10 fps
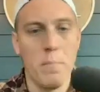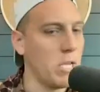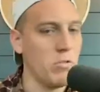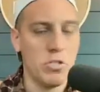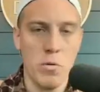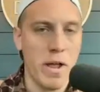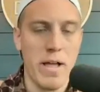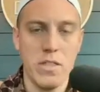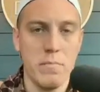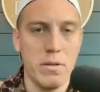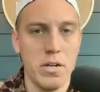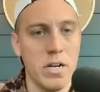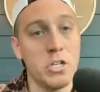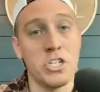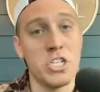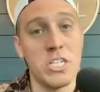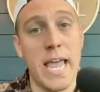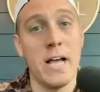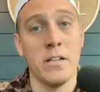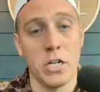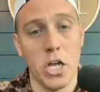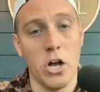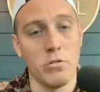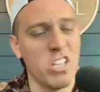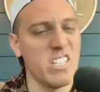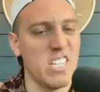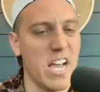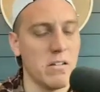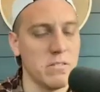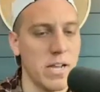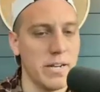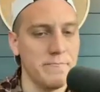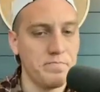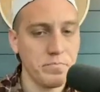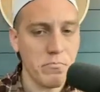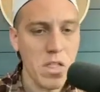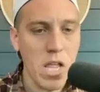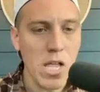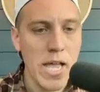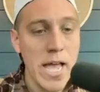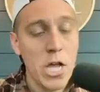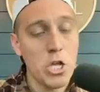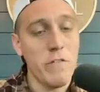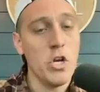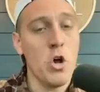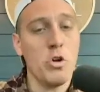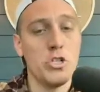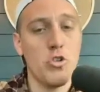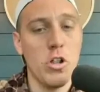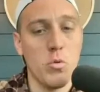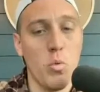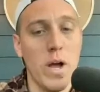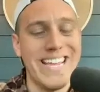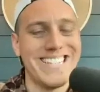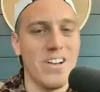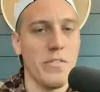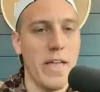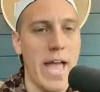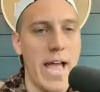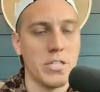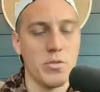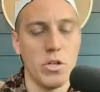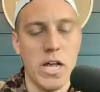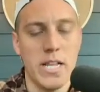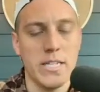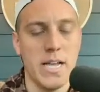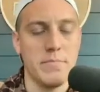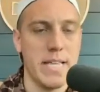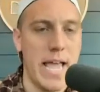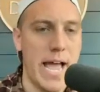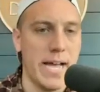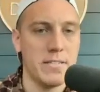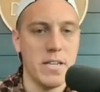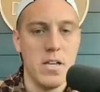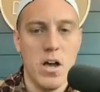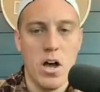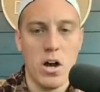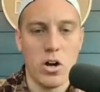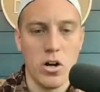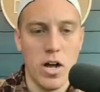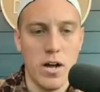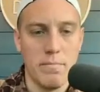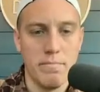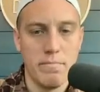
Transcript: but you don't have the ability to just scale and go. So that's a downside. You have no control on what is on the ad. So a lot of the times the ads are